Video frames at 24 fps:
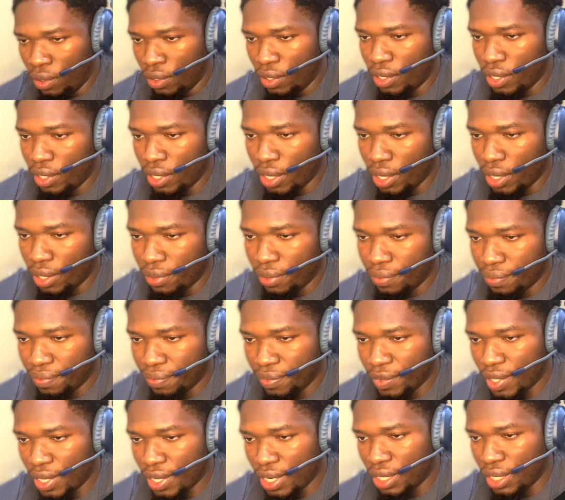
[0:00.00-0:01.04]
yeah,
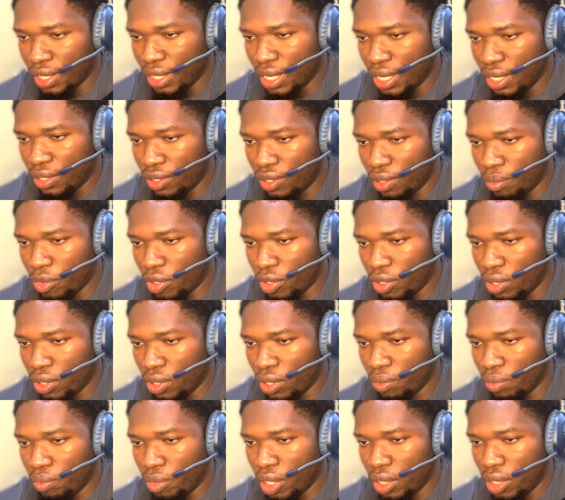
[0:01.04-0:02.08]
let's get some
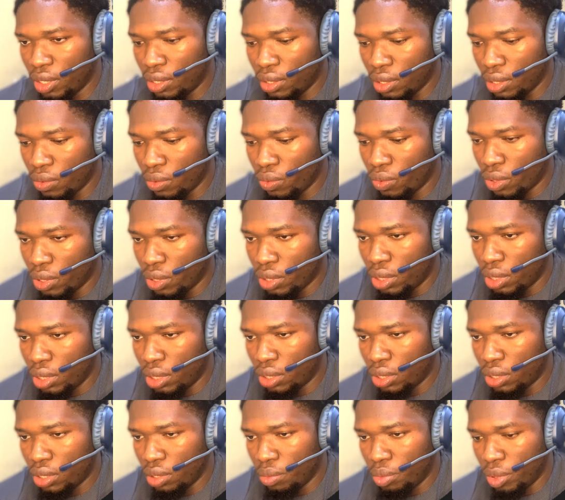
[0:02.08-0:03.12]
autocomplete. We want this
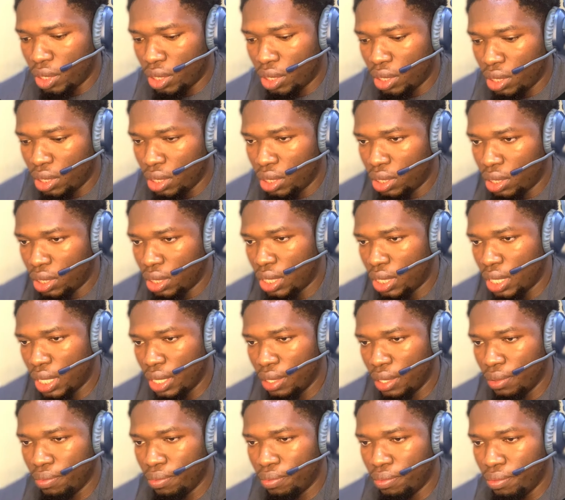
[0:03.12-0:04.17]
to be
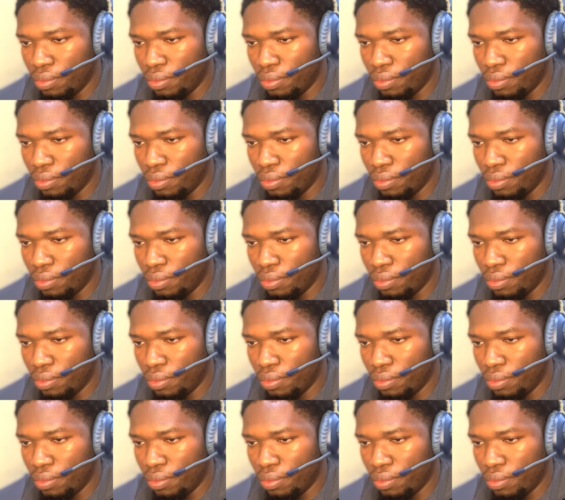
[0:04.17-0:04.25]
system.